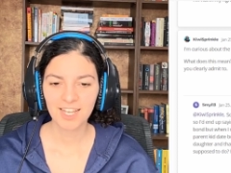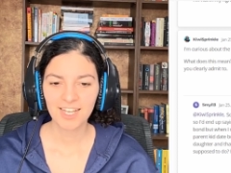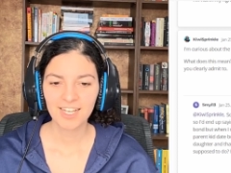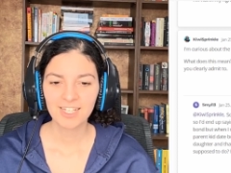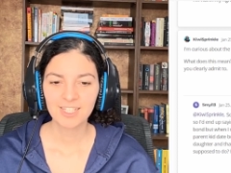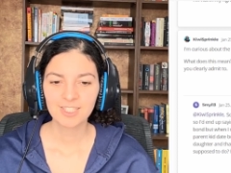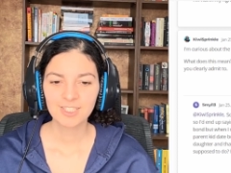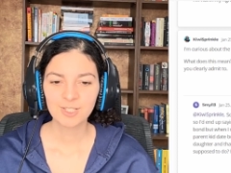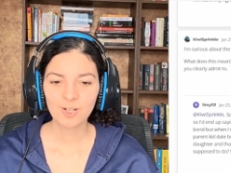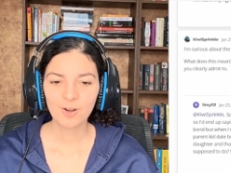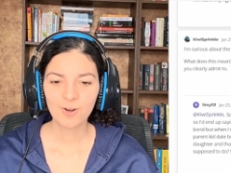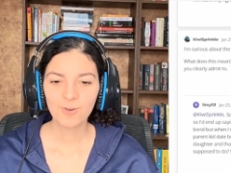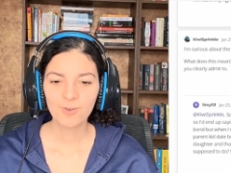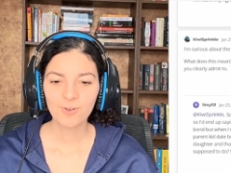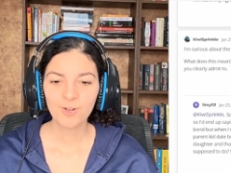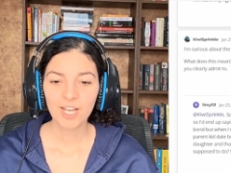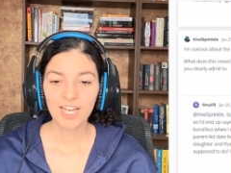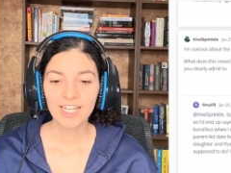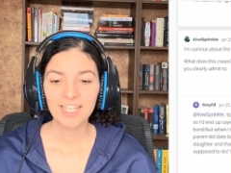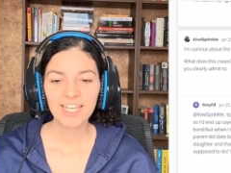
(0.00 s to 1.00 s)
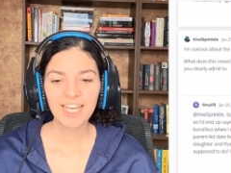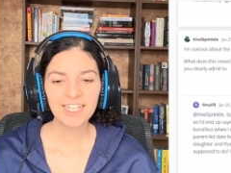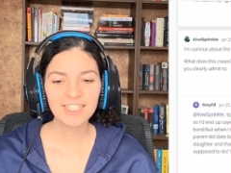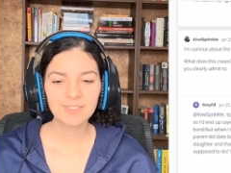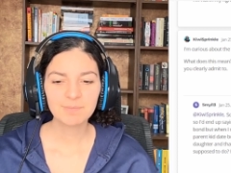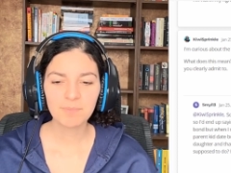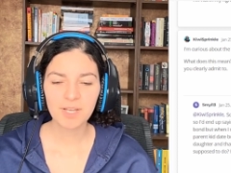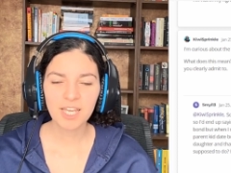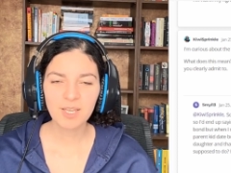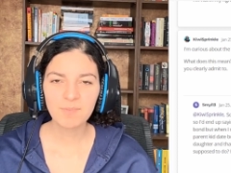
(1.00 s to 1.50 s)
So
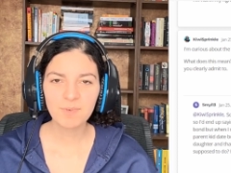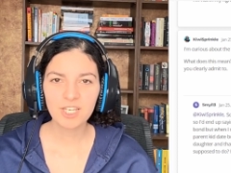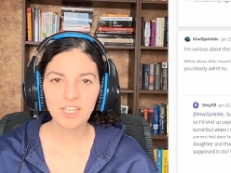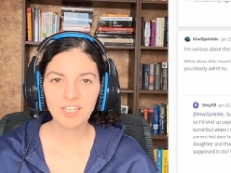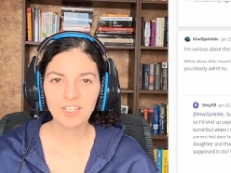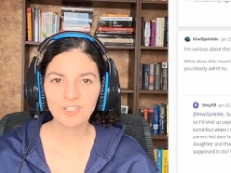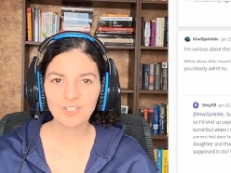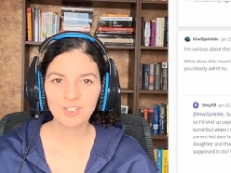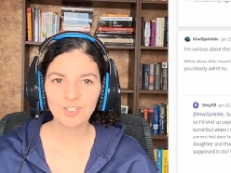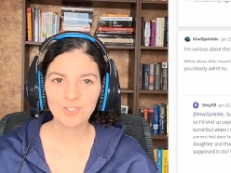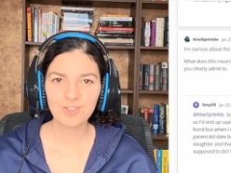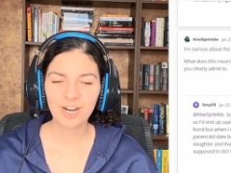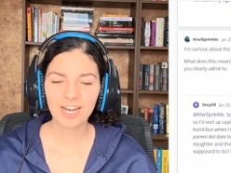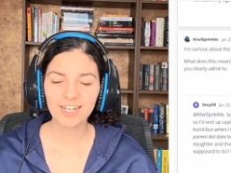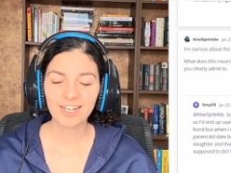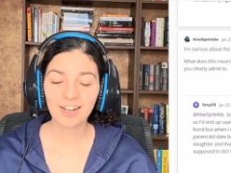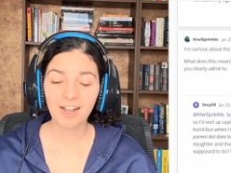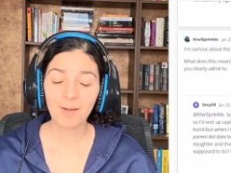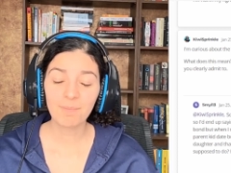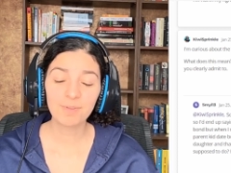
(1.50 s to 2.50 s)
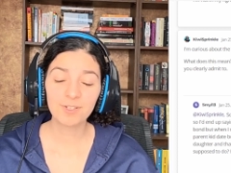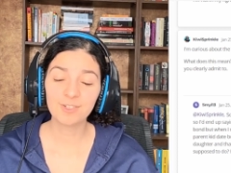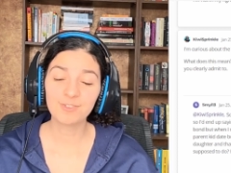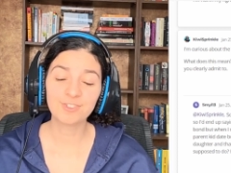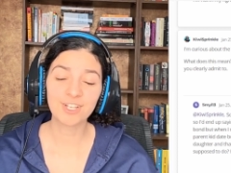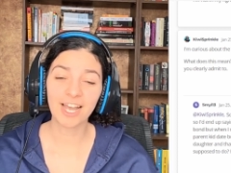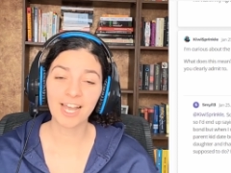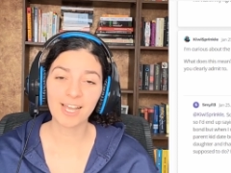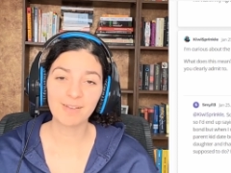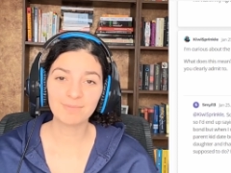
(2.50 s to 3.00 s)
yes, maybe she tried a couple of
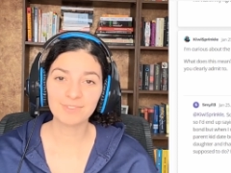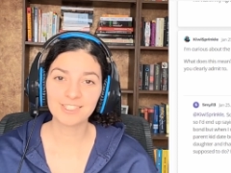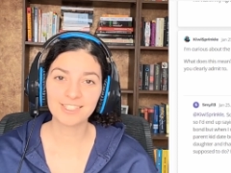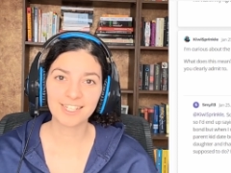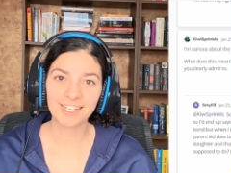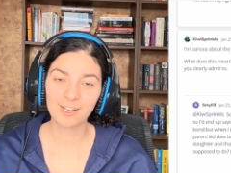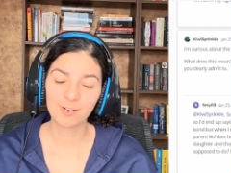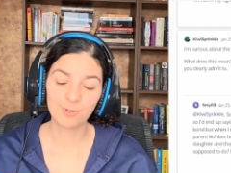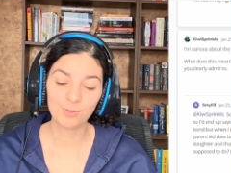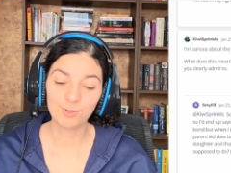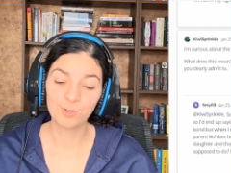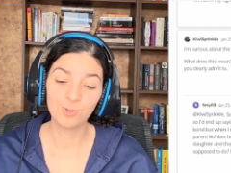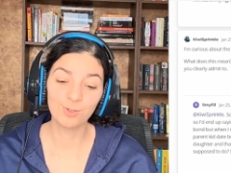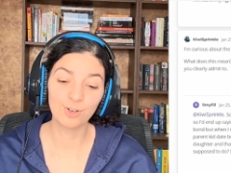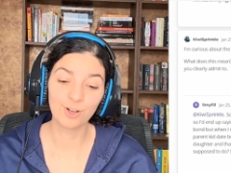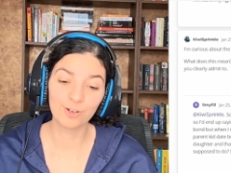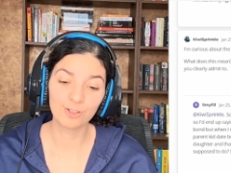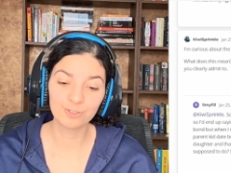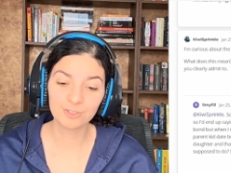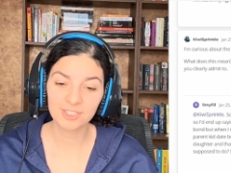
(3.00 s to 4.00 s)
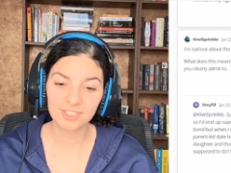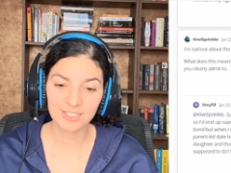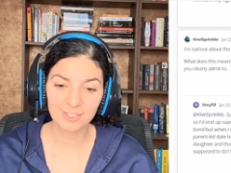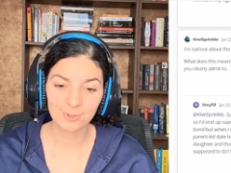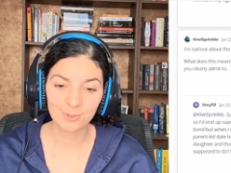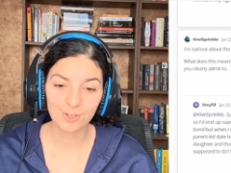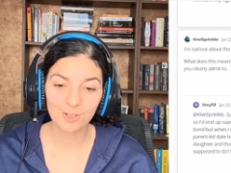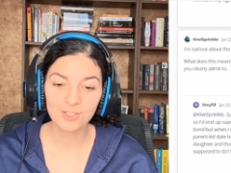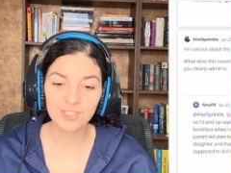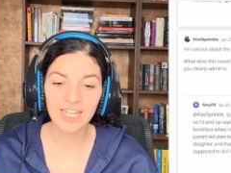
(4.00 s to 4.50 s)
times, like who knows?
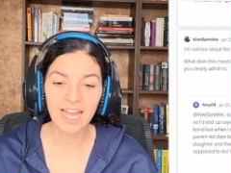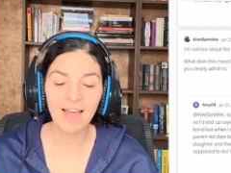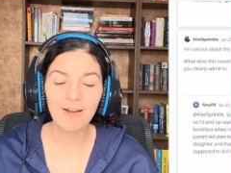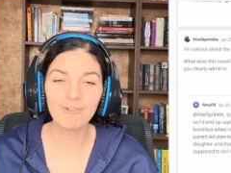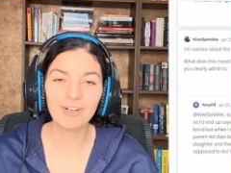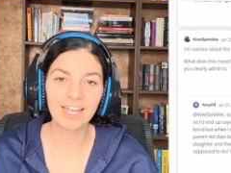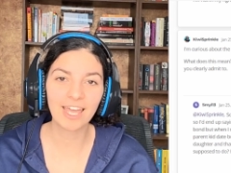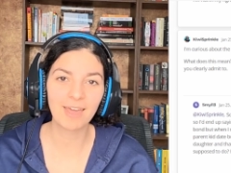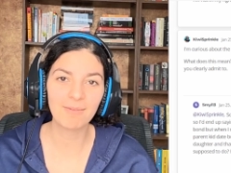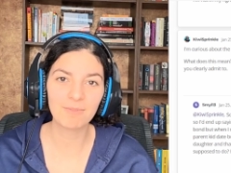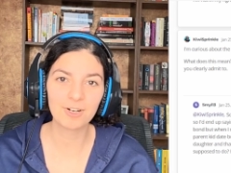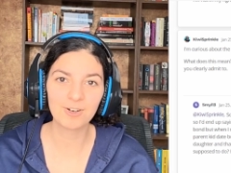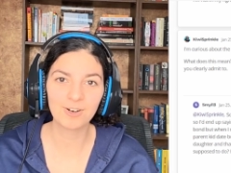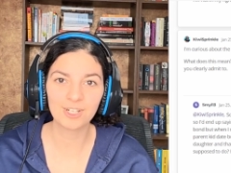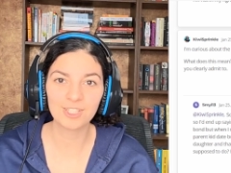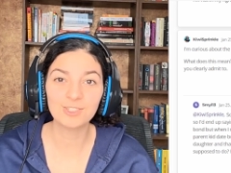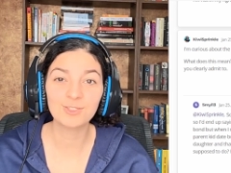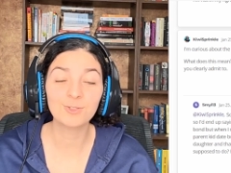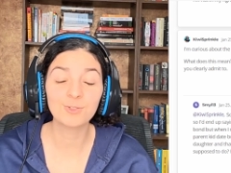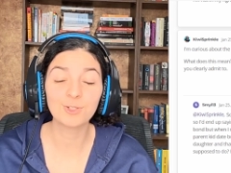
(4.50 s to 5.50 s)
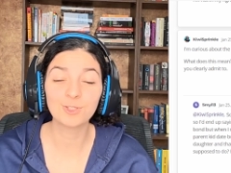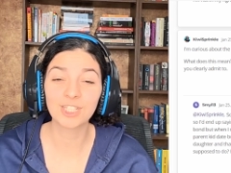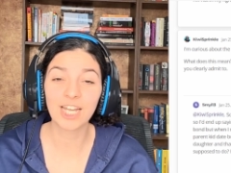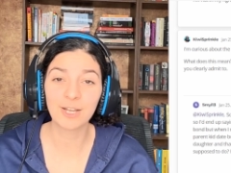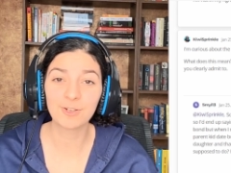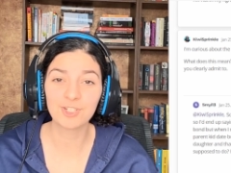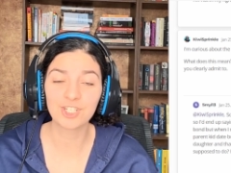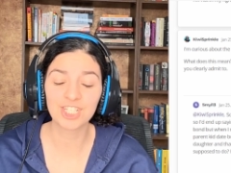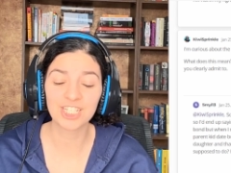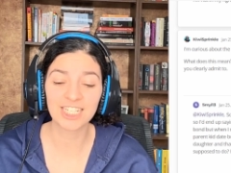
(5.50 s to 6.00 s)
Who knows how it came across? Who knows
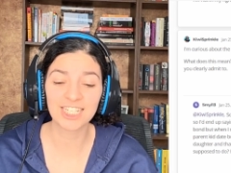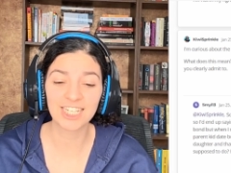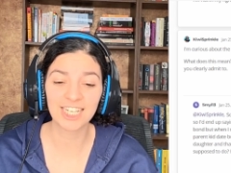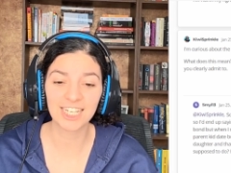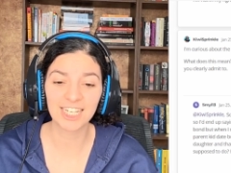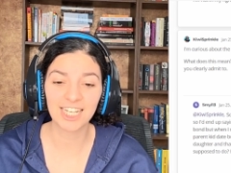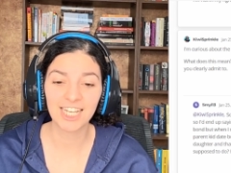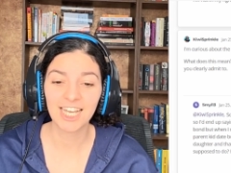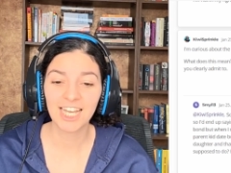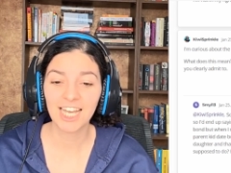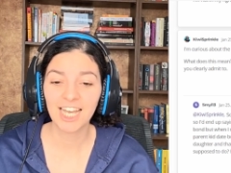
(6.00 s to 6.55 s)
how she did it?